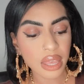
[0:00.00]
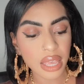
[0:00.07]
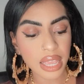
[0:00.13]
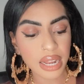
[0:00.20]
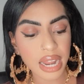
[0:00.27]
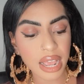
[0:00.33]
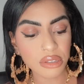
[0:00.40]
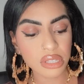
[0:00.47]

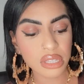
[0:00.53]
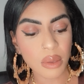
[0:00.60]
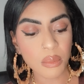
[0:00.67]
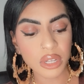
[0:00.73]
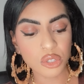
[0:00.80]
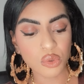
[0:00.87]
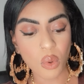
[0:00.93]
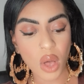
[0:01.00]
And now
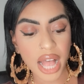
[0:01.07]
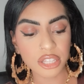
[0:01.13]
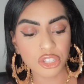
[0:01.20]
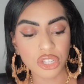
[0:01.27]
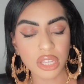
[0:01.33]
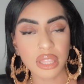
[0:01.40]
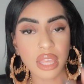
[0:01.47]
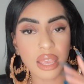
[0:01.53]
someone's
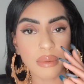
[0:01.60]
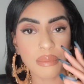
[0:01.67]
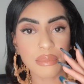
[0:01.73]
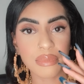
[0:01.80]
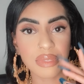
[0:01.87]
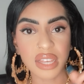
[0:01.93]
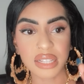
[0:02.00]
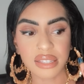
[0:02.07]
watching
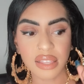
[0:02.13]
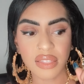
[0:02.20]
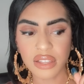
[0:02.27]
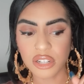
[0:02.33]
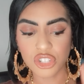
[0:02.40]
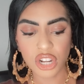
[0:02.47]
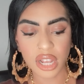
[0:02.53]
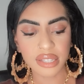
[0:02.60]
them that's in the
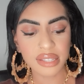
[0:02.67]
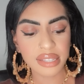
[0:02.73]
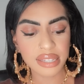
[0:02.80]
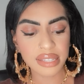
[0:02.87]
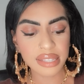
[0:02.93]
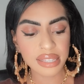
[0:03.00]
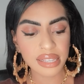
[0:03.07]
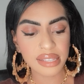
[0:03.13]

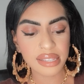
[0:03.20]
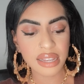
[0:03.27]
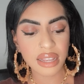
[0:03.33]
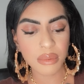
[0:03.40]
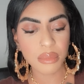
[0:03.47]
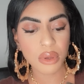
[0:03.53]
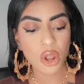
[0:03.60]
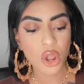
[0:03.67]
justice
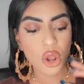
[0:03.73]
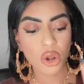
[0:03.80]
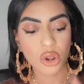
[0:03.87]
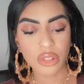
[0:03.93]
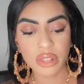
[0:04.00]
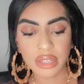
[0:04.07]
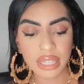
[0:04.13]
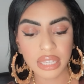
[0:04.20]
system or
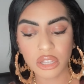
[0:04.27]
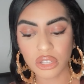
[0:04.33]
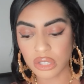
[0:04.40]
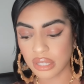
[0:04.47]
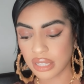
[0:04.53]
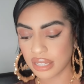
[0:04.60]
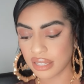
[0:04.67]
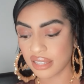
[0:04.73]
the legal
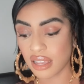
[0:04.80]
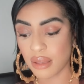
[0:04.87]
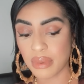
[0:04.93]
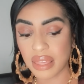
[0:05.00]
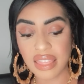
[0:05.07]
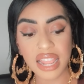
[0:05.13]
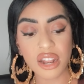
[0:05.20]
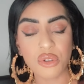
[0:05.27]
system
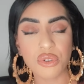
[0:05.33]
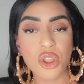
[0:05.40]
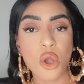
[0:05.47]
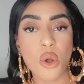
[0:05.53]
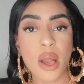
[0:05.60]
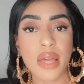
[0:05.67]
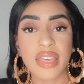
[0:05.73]
and they don't know,